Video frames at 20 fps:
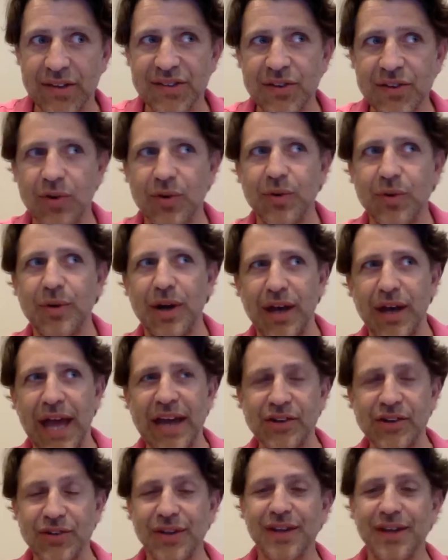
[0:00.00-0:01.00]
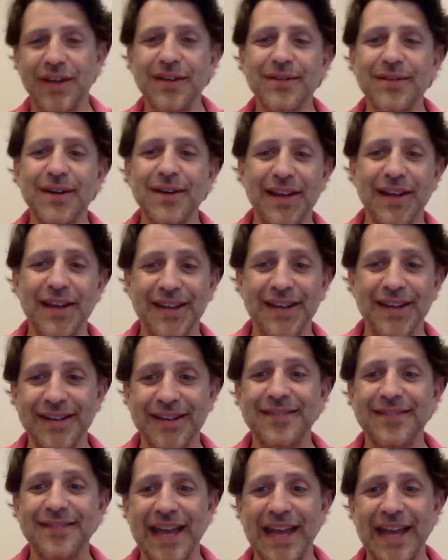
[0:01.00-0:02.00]
so actually, I think
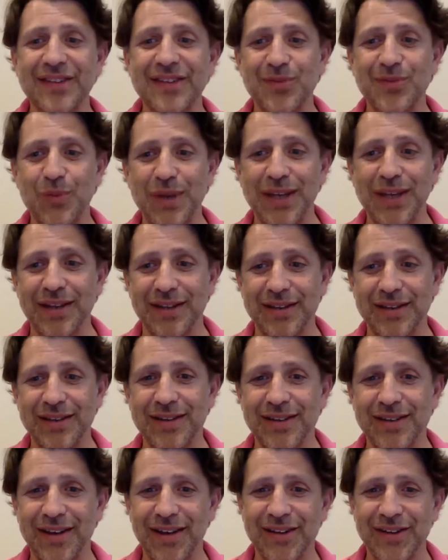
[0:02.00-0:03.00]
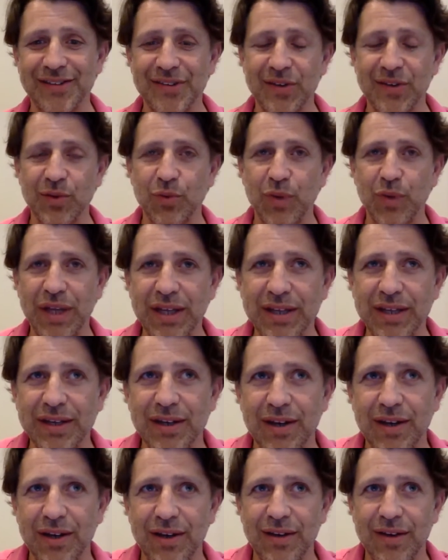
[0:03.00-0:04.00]
next week, so the week
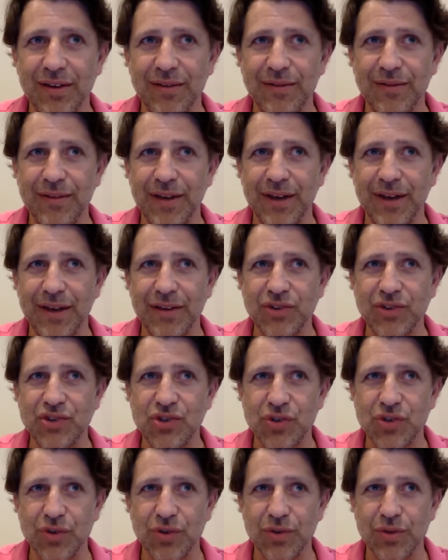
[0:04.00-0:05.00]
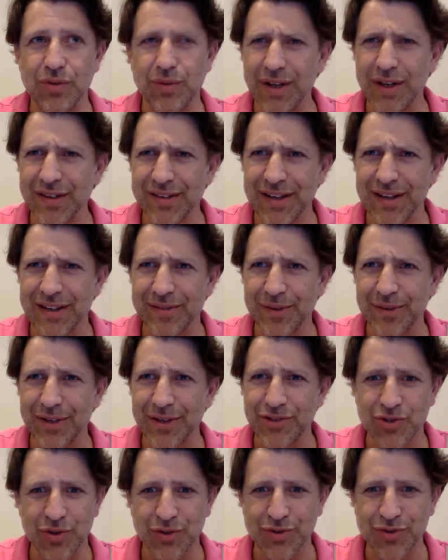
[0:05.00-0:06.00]
of June, what is next week?
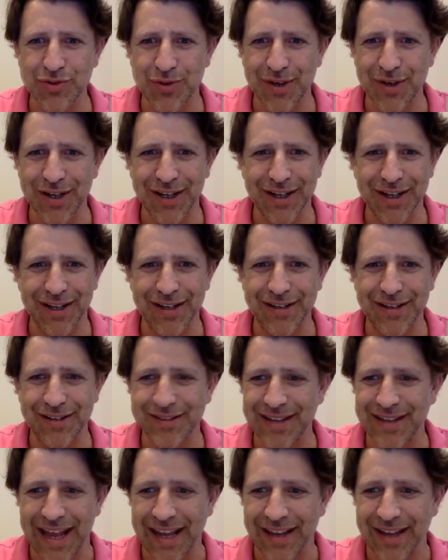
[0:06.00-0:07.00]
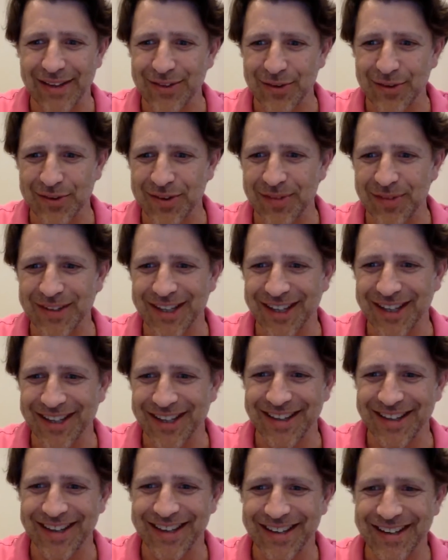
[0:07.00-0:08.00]
June 28th or something
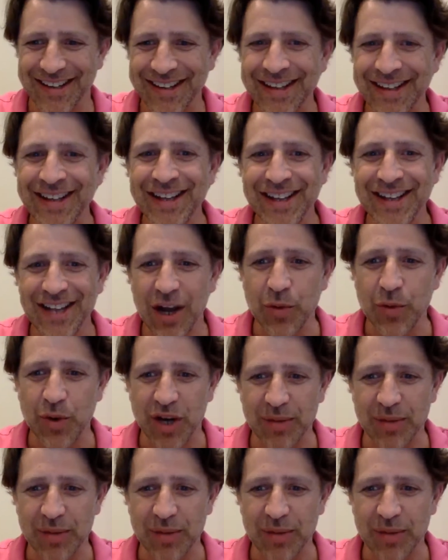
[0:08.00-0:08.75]
like that, we're